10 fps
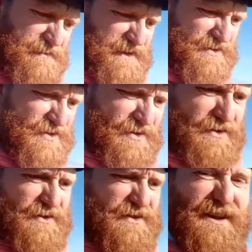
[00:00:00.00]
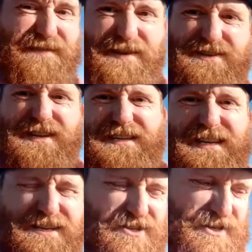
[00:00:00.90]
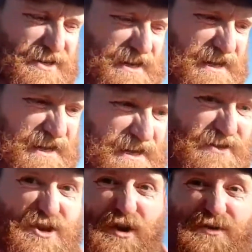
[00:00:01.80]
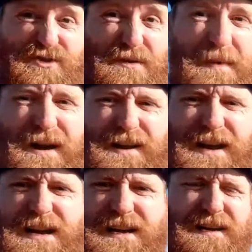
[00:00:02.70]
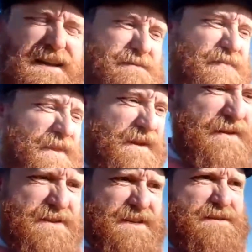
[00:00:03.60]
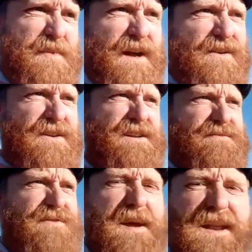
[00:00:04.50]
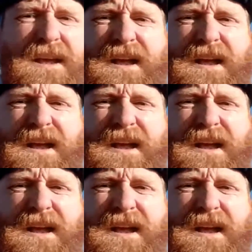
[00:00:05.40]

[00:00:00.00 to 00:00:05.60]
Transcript: next door and diverting attention. The dog's, not mine. I don't tend to bark at delivery men.